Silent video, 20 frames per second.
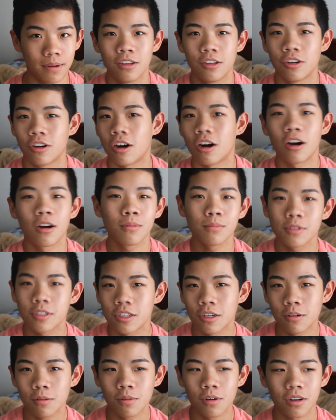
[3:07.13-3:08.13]
Your arms
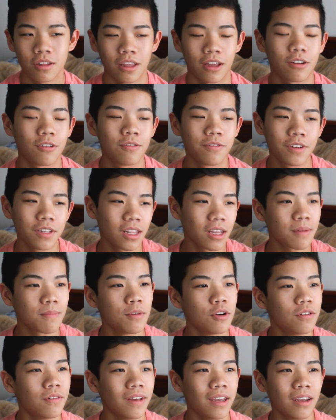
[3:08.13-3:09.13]
don't work, they don't feel like
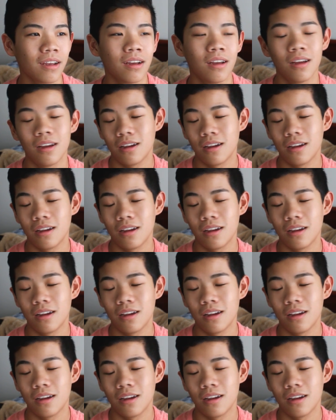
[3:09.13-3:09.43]
moving.